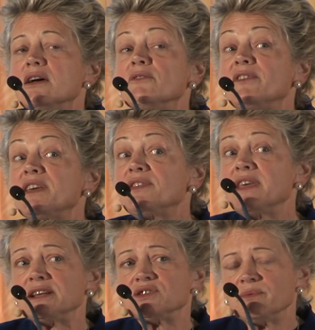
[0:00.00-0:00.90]
Fifth
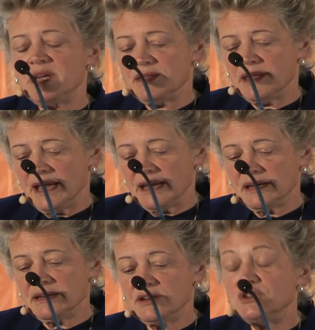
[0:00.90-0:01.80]
thing to rethink,
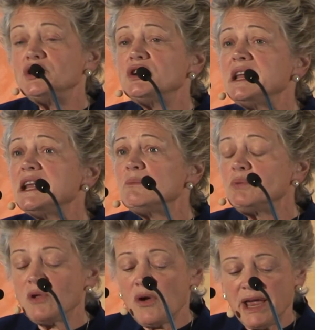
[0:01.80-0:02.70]
do you need
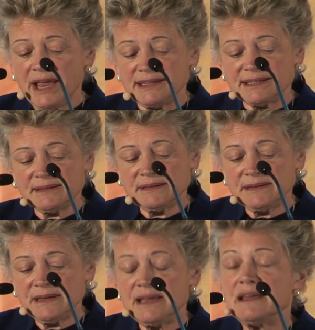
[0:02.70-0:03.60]
employees?
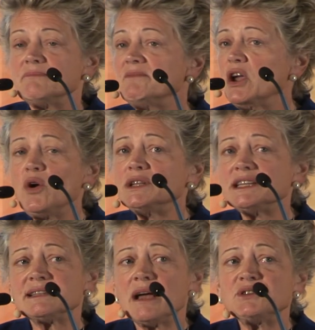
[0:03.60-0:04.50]
The old
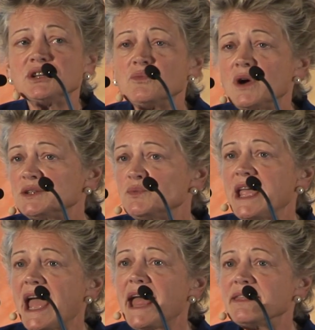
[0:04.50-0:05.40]
assumption was we
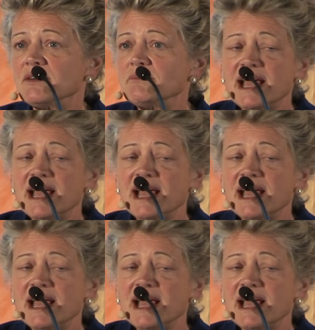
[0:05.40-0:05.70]
had them.